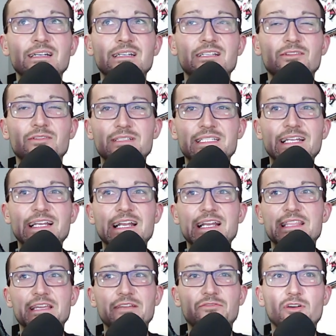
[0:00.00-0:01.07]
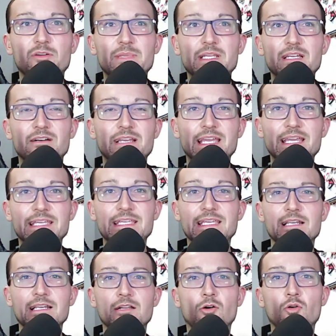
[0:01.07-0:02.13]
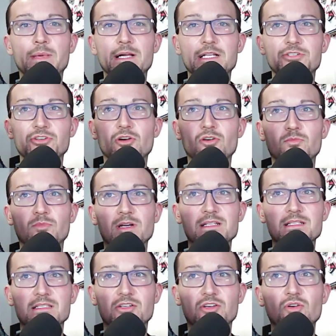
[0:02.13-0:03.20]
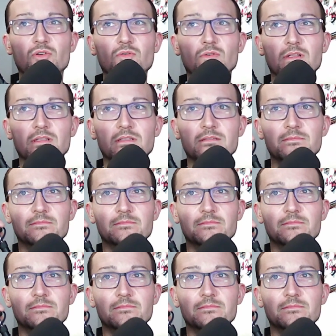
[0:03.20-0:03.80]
you know, did anything for me. Okay, he hit a whole bunch of home runs. Cool.